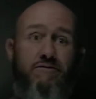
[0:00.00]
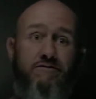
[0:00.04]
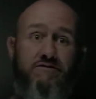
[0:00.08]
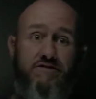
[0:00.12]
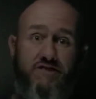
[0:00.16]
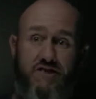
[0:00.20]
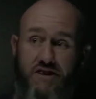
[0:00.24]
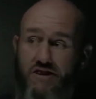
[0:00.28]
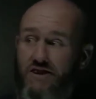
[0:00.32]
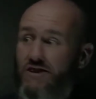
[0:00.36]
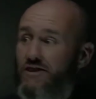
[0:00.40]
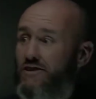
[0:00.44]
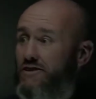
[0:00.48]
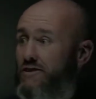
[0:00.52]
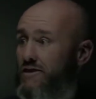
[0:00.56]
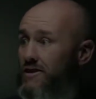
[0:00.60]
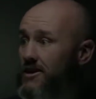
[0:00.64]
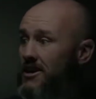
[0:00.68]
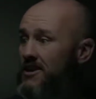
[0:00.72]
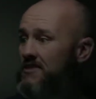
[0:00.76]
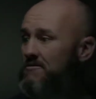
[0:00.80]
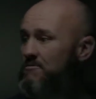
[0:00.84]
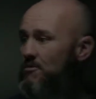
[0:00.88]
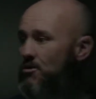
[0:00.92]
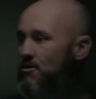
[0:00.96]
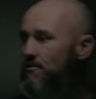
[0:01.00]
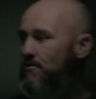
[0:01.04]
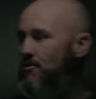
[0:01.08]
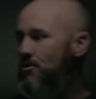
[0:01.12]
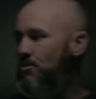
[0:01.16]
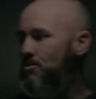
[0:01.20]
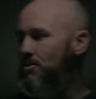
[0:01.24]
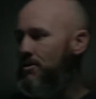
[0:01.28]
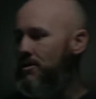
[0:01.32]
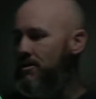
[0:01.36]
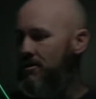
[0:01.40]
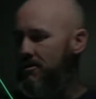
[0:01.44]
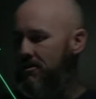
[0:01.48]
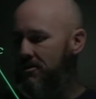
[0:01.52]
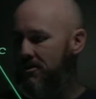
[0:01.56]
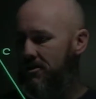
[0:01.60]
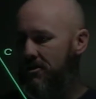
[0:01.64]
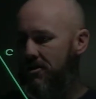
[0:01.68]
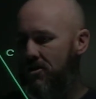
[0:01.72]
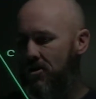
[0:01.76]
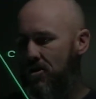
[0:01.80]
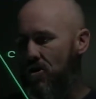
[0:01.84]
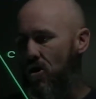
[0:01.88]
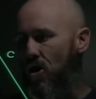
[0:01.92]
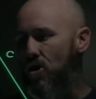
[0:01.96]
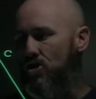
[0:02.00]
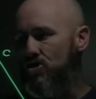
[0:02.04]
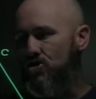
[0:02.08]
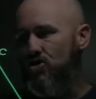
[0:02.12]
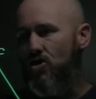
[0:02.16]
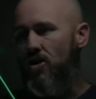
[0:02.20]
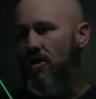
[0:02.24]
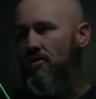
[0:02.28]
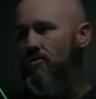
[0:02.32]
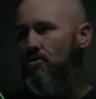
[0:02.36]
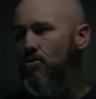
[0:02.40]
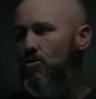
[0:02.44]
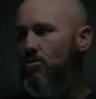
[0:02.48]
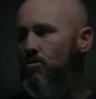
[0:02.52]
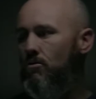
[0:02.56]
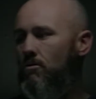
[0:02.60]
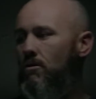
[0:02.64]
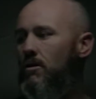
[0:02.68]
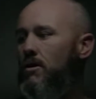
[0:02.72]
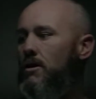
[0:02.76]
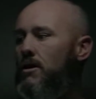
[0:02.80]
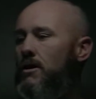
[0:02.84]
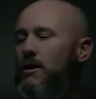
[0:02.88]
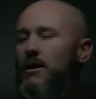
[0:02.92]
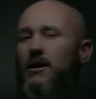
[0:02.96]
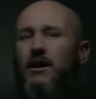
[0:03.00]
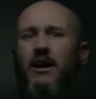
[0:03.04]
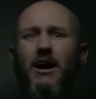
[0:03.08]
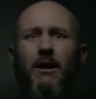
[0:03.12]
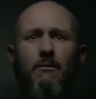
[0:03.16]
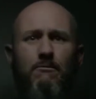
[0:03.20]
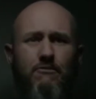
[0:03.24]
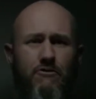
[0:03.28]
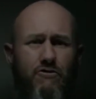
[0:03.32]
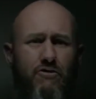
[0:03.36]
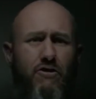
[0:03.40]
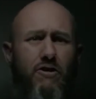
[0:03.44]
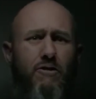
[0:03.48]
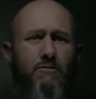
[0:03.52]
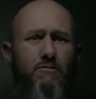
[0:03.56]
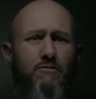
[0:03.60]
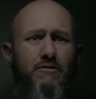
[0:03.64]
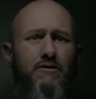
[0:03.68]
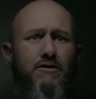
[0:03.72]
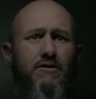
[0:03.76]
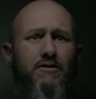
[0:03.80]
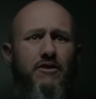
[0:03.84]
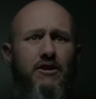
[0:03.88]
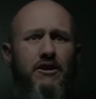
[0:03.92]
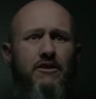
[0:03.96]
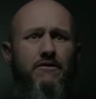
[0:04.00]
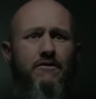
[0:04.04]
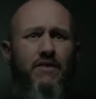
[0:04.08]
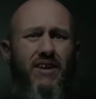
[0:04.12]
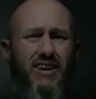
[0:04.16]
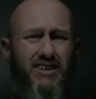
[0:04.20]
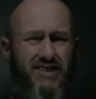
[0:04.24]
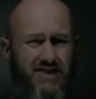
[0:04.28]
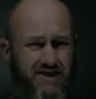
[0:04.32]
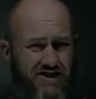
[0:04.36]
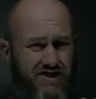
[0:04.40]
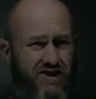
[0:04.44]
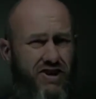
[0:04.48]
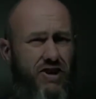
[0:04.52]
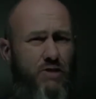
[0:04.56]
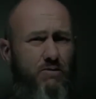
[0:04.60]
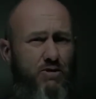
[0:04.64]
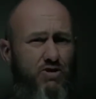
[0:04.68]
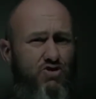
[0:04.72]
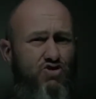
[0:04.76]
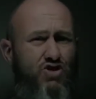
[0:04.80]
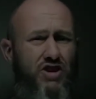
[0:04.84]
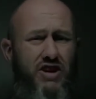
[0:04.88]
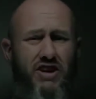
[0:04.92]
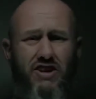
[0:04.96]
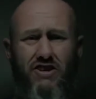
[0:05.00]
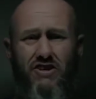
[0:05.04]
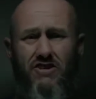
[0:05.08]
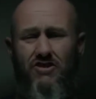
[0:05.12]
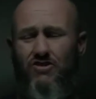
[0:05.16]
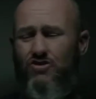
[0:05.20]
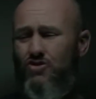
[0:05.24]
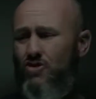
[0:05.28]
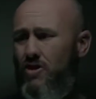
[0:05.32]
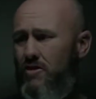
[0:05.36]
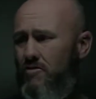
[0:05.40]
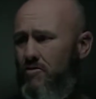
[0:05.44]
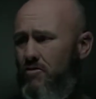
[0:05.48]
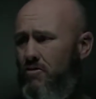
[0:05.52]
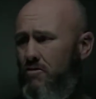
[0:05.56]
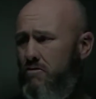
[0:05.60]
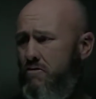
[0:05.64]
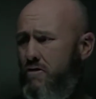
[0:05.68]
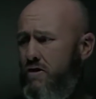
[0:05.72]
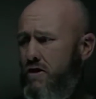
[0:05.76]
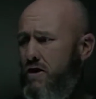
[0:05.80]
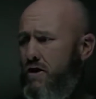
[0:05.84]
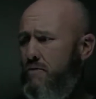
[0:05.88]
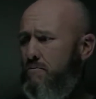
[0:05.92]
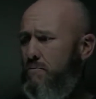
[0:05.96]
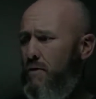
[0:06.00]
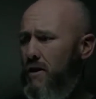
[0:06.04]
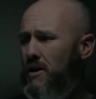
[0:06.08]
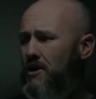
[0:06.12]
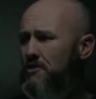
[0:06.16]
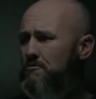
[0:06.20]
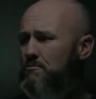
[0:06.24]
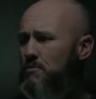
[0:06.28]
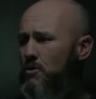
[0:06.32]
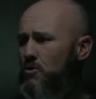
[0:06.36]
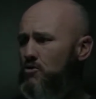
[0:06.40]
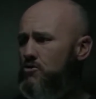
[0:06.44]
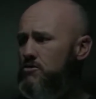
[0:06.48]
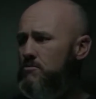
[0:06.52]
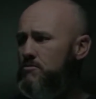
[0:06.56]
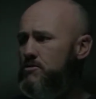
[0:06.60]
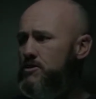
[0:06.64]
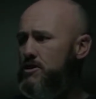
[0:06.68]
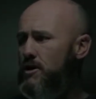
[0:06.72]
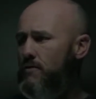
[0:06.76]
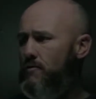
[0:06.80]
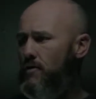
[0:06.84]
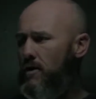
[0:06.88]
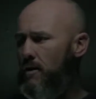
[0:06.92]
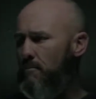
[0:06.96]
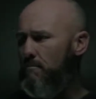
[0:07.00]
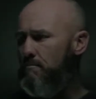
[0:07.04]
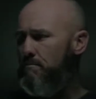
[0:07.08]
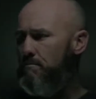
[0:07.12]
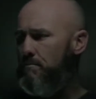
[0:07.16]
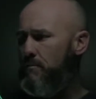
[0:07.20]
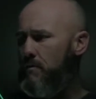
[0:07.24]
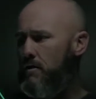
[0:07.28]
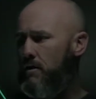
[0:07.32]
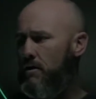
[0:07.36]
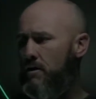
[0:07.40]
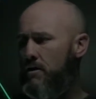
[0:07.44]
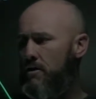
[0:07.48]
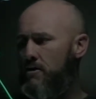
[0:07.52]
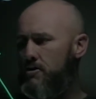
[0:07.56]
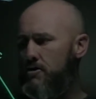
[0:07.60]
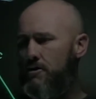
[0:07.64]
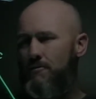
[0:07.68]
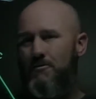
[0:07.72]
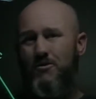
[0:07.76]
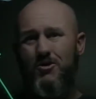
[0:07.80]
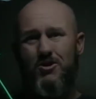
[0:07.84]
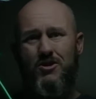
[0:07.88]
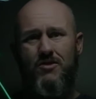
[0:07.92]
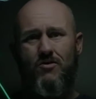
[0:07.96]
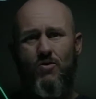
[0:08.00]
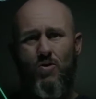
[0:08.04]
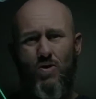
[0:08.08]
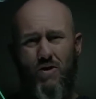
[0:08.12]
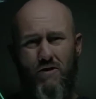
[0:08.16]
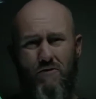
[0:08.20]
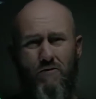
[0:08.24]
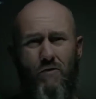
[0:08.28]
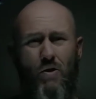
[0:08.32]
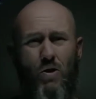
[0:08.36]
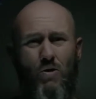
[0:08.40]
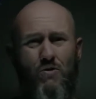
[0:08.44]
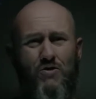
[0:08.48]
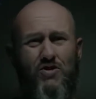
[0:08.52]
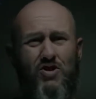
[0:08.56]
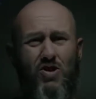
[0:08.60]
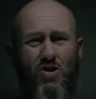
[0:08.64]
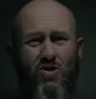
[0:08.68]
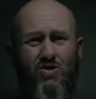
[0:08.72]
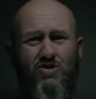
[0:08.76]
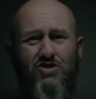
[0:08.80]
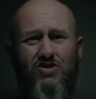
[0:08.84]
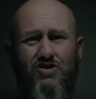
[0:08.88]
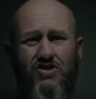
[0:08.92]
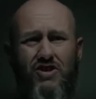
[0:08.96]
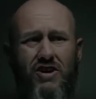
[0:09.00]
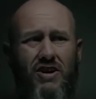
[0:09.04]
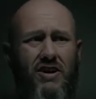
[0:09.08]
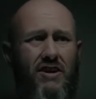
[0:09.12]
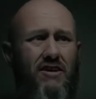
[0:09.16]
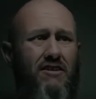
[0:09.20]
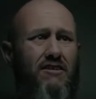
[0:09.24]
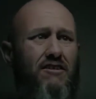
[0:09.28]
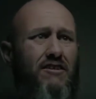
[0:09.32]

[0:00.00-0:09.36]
So let's move forward. Cosine rule comes from these facts. It's a little bit trickier than a sine rule, but let's build some stuff up. So first of all, it involves cos C.